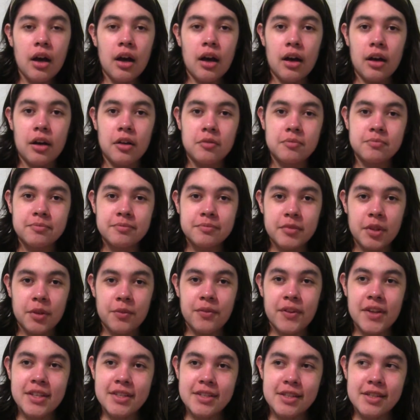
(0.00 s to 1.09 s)
My
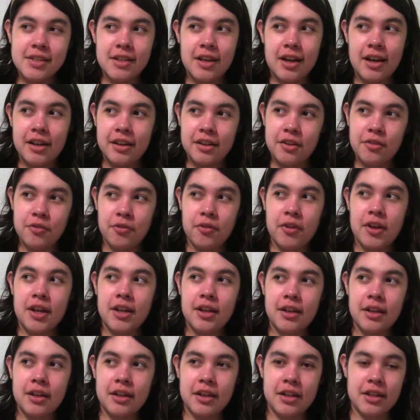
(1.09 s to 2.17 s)
face is kind of
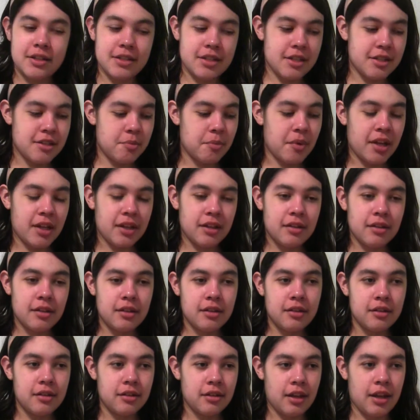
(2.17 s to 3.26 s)
red because I spent
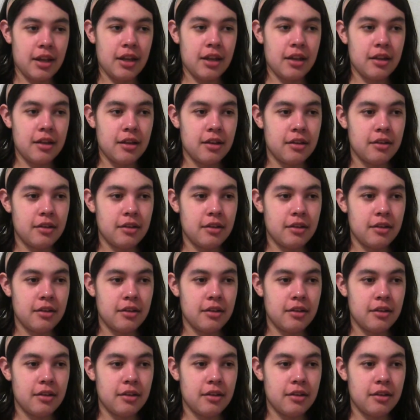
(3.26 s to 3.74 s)
like